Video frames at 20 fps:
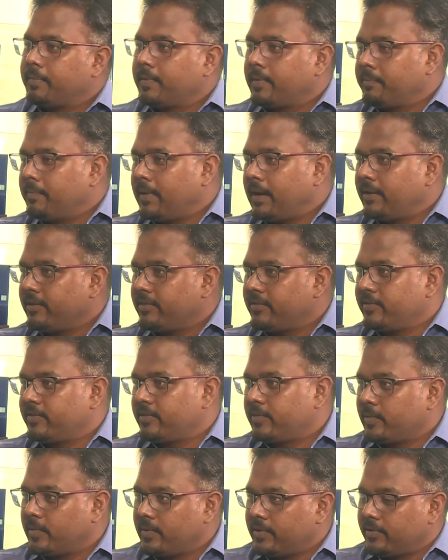manage the
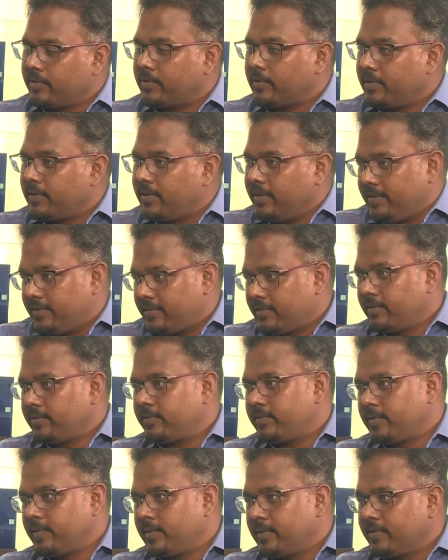students or teach the
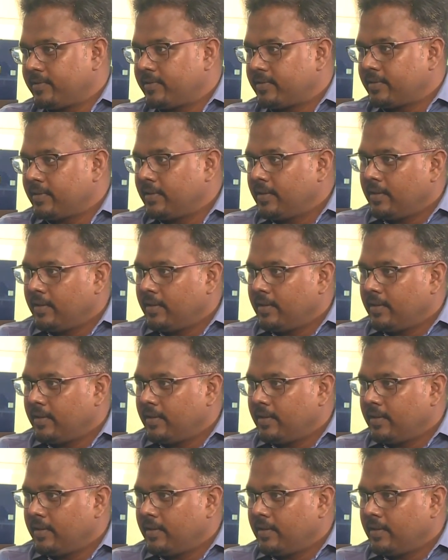students?